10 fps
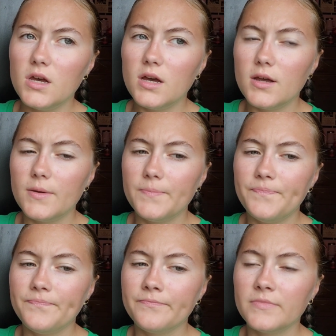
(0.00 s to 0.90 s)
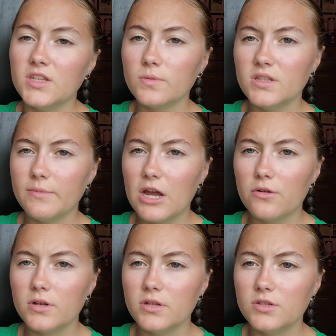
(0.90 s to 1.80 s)
Um, this one's
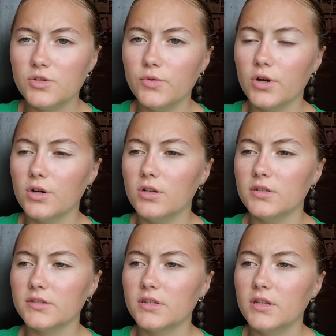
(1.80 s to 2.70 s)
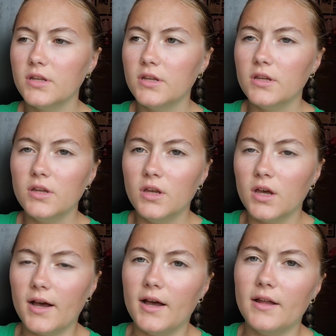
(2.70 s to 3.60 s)
about two girls
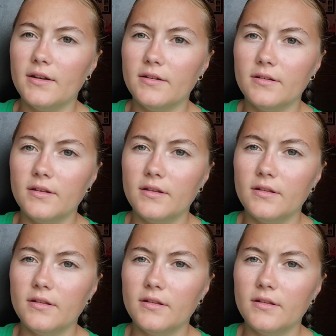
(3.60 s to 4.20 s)
on,